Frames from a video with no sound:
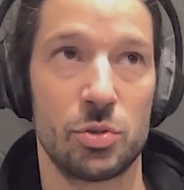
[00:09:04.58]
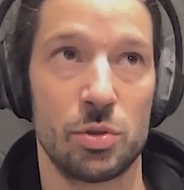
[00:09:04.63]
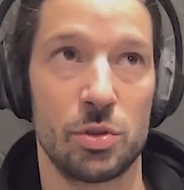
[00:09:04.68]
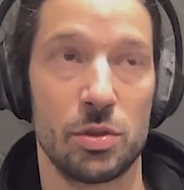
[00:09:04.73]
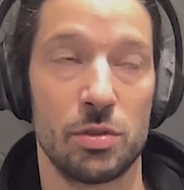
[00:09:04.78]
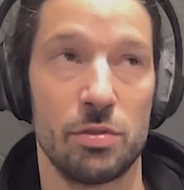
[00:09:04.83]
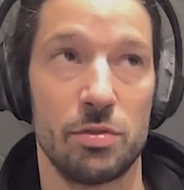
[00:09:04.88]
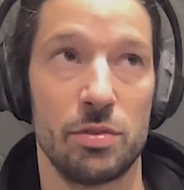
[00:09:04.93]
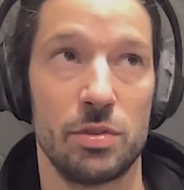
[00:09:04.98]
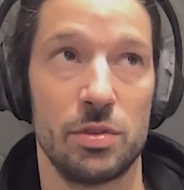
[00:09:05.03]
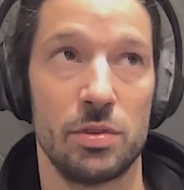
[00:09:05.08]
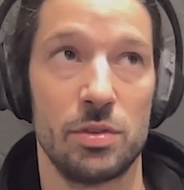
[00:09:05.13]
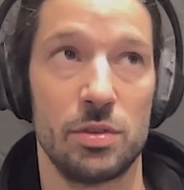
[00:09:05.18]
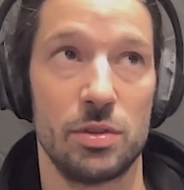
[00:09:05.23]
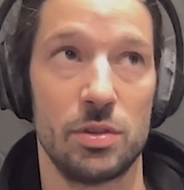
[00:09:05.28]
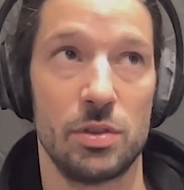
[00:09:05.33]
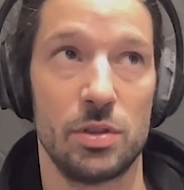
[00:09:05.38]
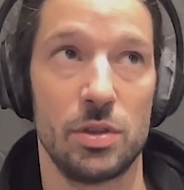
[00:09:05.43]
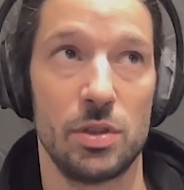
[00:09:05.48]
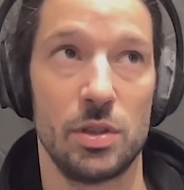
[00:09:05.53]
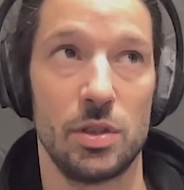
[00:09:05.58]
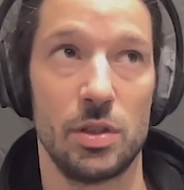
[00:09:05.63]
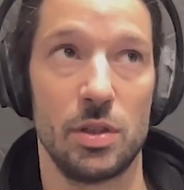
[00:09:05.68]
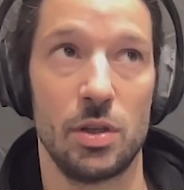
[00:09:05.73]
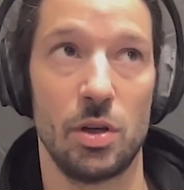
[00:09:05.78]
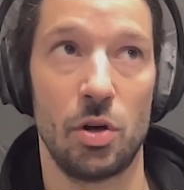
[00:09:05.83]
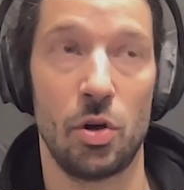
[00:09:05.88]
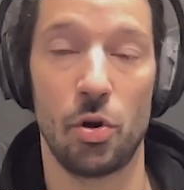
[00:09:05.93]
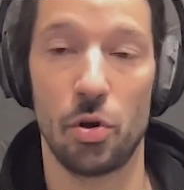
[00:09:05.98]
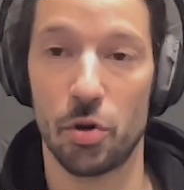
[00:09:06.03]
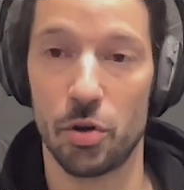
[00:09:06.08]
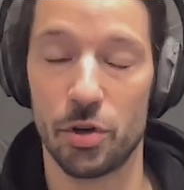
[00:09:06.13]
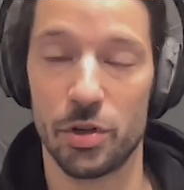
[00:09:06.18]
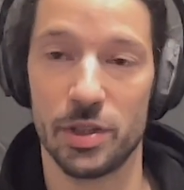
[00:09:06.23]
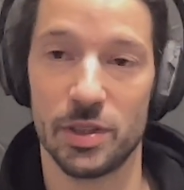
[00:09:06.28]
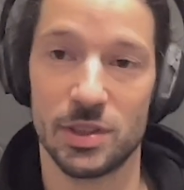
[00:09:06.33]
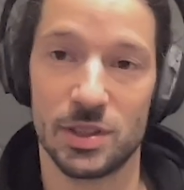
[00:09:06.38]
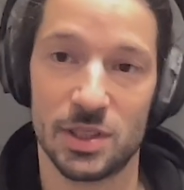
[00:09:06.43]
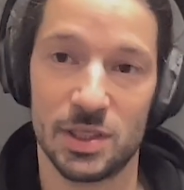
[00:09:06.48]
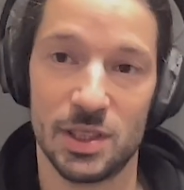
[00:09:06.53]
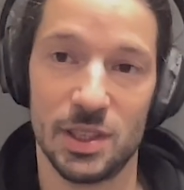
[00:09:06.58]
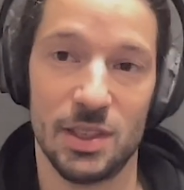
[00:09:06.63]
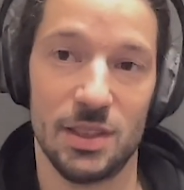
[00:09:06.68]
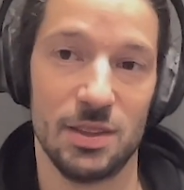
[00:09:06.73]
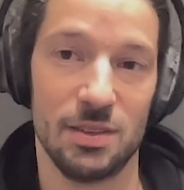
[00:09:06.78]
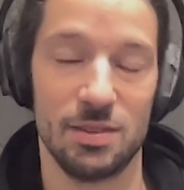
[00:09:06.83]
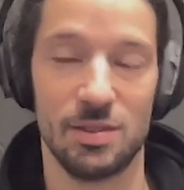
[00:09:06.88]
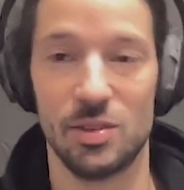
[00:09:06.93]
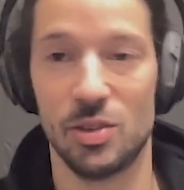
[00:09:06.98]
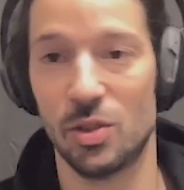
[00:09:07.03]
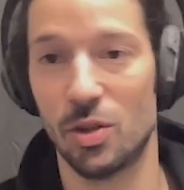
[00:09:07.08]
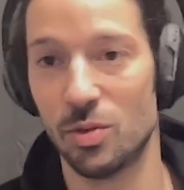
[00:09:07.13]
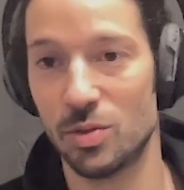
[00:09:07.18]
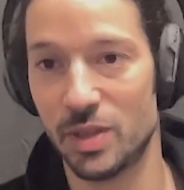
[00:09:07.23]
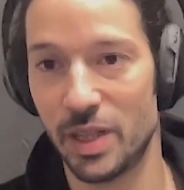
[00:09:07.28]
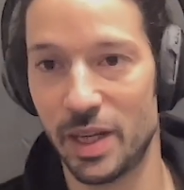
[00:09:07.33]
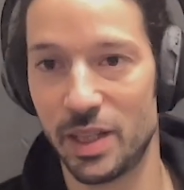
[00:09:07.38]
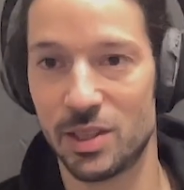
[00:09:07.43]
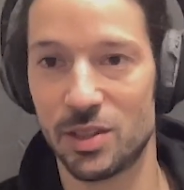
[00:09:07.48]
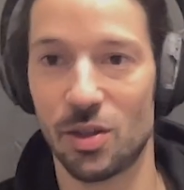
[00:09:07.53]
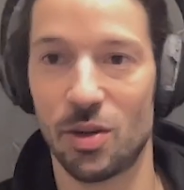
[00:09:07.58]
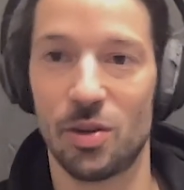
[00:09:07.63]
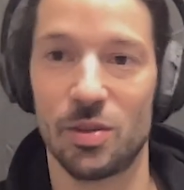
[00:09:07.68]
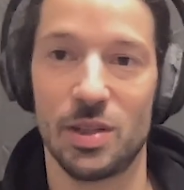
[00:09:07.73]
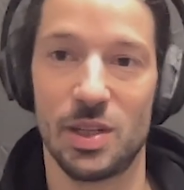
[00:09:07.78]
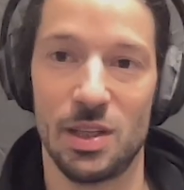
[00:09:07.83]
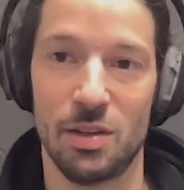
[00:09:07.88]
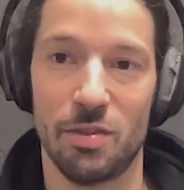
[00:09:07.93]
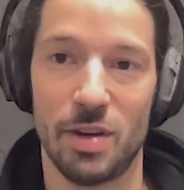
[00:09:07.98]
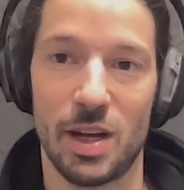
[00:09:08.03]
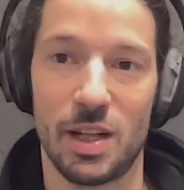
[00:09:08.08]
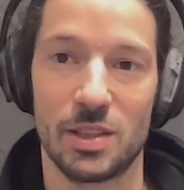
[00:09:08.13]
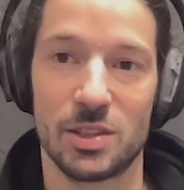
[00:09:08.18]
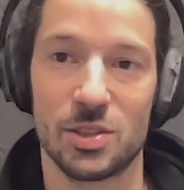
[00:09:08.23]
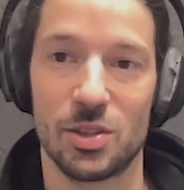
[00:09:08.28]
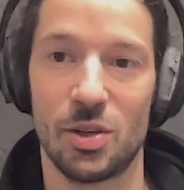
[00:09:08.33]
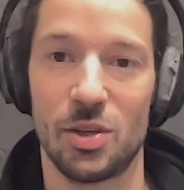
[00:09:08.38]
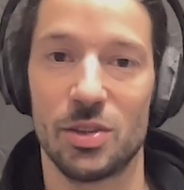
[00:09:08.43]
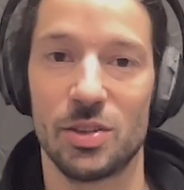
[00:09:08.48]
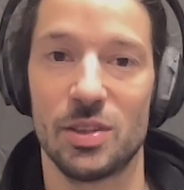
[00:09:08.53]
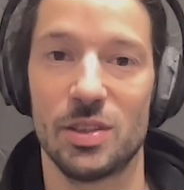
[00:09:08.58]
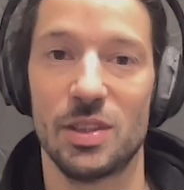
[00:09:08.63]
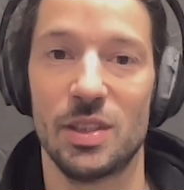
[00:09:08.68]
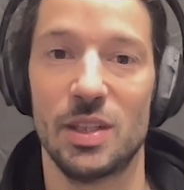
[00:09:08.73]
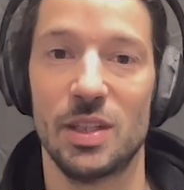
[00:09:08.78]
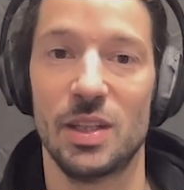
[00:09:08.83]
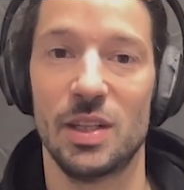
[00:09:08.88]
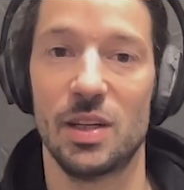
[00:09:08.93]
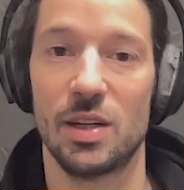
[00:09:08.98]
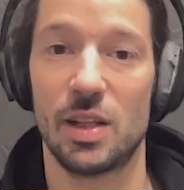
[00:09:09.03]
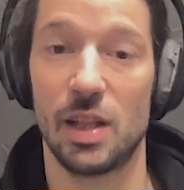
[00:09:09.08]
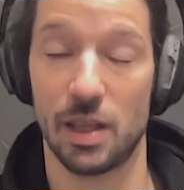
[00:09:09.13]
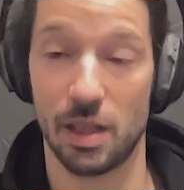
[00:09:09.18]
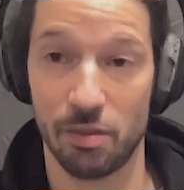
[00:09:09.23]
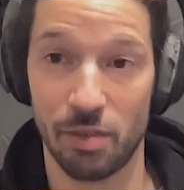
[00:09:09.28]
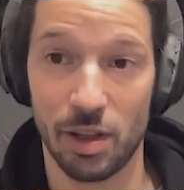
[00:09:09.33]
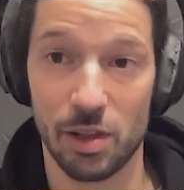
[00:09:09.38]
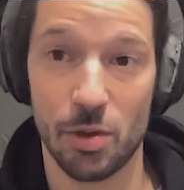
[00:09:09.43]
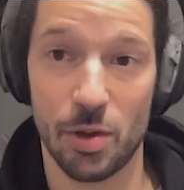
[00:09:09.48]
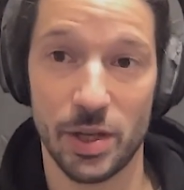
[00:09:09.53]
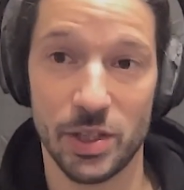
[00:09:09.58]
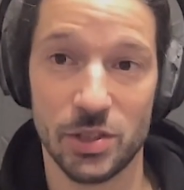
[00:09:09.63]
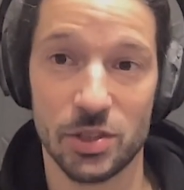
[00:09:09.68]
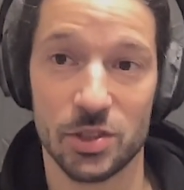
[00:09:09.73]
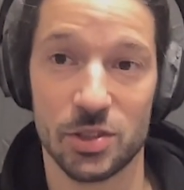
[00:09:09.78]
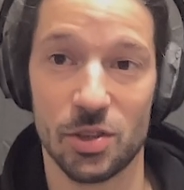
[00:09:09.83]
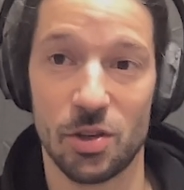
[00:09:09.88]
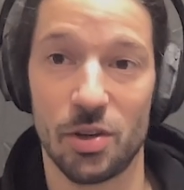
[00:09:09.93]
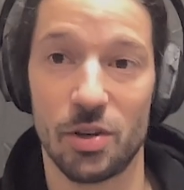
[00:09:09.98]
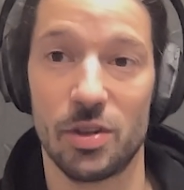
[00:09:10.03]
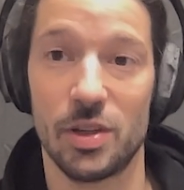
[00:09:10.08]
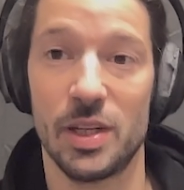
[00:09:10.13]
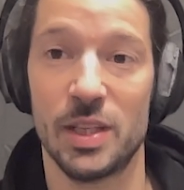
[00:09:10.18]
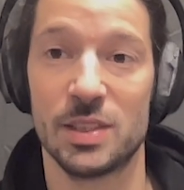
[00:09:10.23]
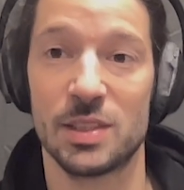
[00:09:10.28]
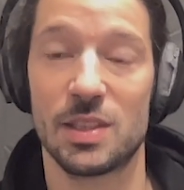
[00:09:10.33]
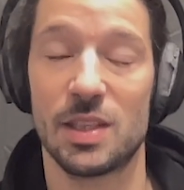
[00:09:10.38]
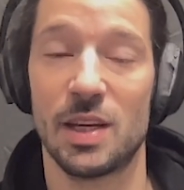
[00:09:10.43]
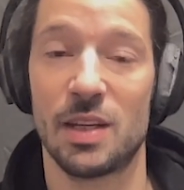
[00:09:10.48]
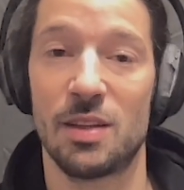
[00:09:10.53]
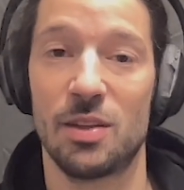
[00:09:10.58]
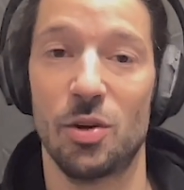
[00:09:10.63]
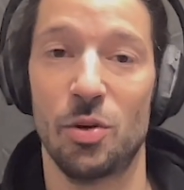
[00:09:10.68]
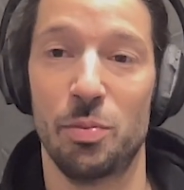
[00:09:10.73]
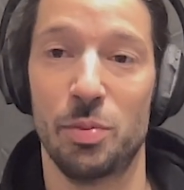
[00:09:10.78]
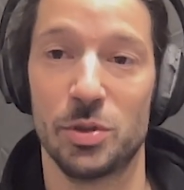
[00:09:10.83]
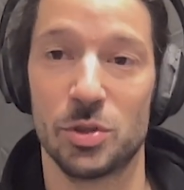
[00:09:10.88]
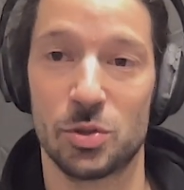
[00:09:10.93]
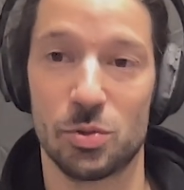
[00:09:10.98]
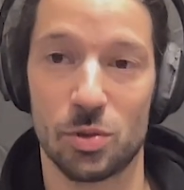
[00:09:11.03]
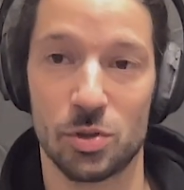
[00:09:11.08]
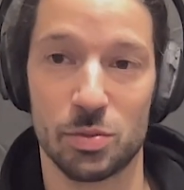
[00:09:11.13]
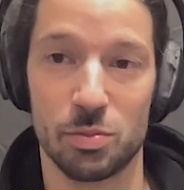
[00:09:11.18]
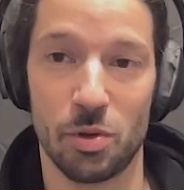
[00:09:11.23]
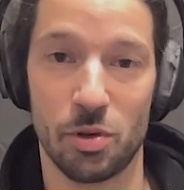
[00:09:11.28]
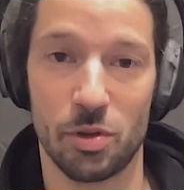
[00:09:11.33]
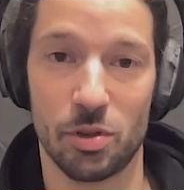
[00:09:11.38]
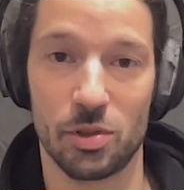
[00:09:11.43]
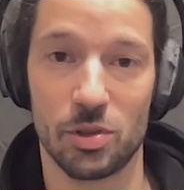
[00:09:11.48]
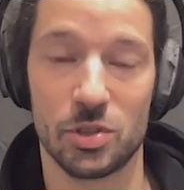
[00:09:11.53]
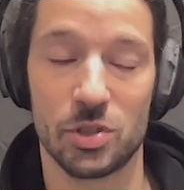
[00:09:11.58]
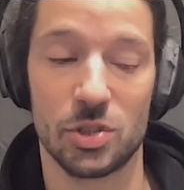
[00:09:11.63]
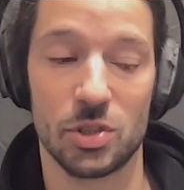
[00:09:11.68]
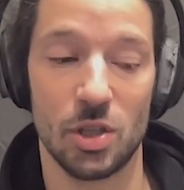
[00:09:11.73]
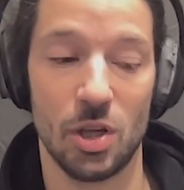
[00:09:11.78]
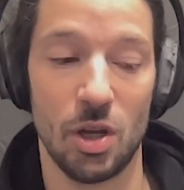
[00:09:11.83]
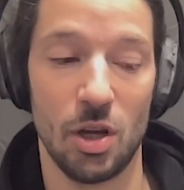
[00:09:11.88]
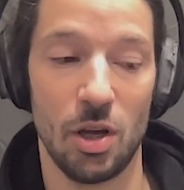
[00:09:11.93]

of heard and seen, data on, evals on, like evaluations on, is that the open source models